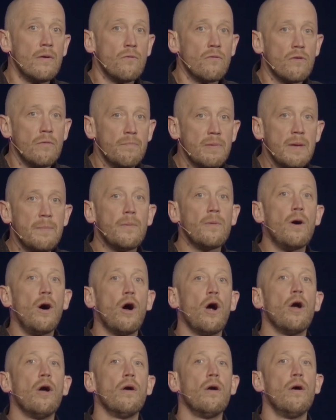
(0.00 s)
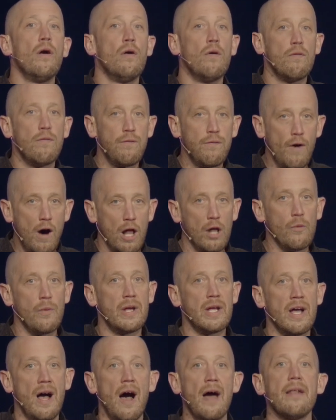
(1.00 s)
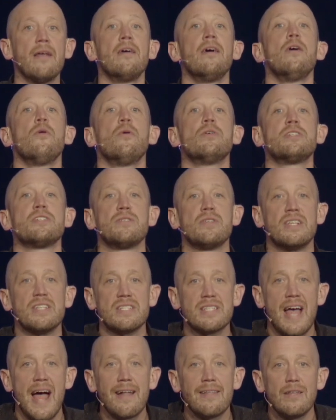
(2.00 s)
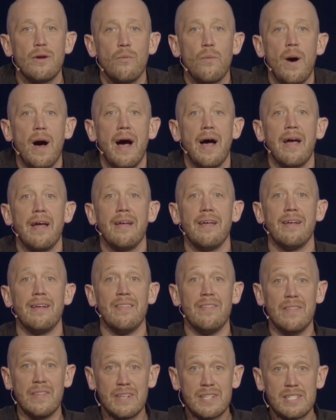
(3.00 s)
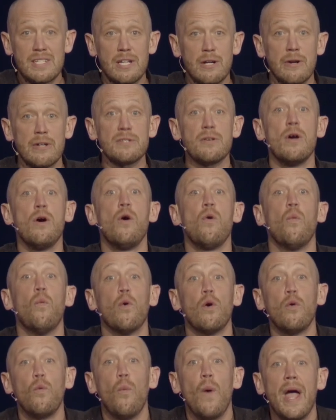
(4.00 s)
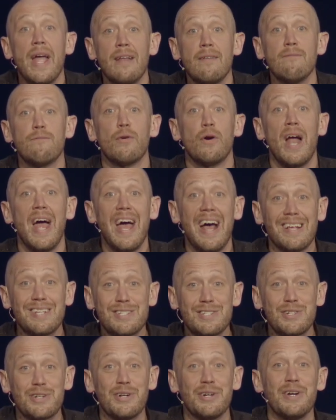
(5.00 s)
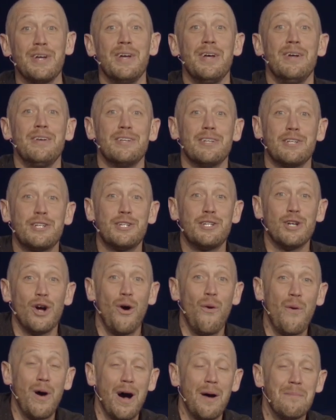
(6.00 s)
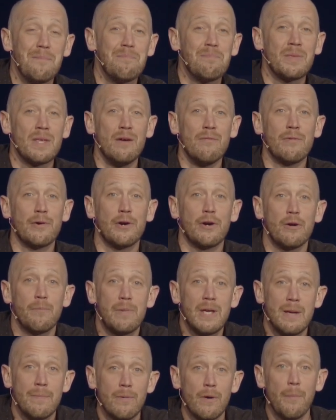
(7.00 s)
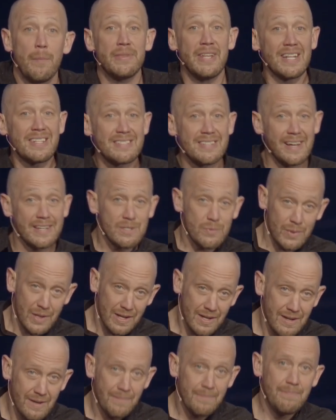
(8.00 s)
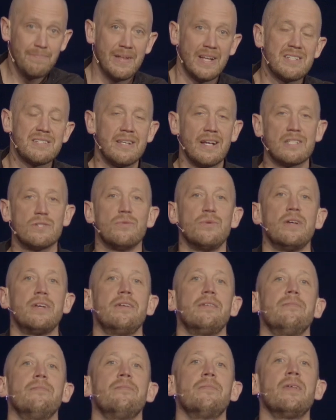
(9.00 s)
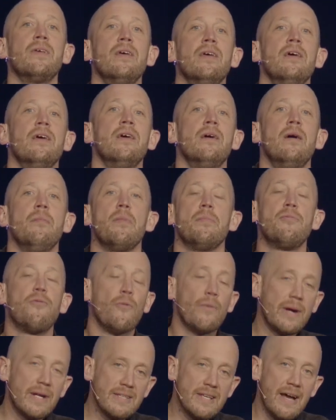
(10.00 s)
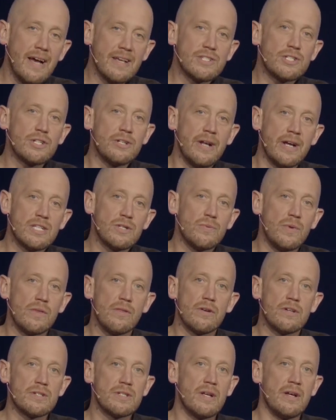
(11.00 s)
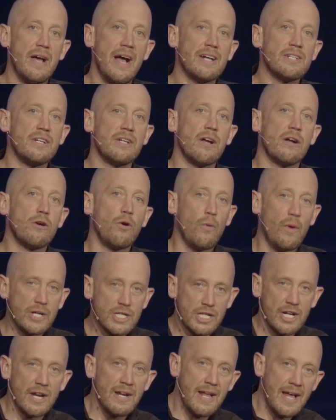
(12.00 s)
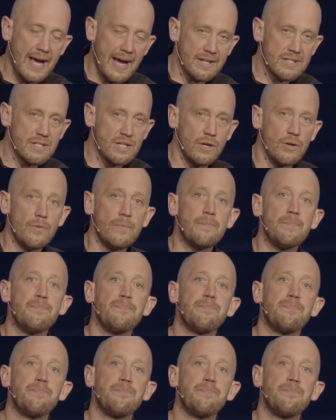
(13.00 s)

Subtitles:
when people aren't following God, which is exactly why in this series we're waiting for Esther to show up for her people. But that's next week. That's next week. But before we get to Esther next week, there's actually a question I need to ask you